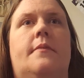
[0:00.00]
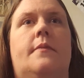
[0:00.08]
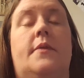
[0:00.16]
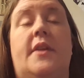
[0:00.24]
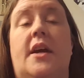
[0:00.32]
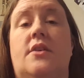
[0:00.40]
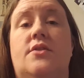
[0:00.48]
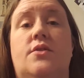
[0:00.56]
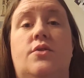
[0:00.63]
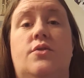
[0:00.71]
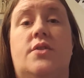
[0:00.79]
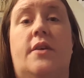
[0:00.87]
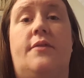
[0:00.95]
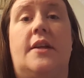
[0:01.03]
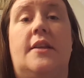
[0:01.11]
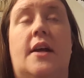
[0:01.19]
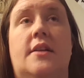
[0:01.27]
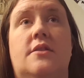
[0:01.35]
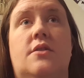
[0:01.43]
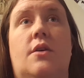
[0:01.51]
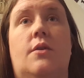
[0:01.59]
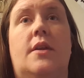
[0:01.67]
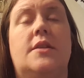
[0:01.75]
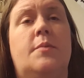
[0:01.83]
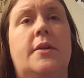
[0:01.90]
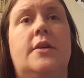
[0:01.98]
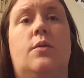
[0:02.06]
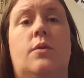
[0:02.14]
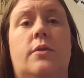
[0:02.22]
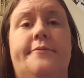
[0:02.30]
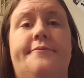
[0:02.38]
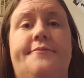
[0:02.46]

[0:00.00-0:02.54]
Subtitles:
they also do stuff like that, so that's pretty cool.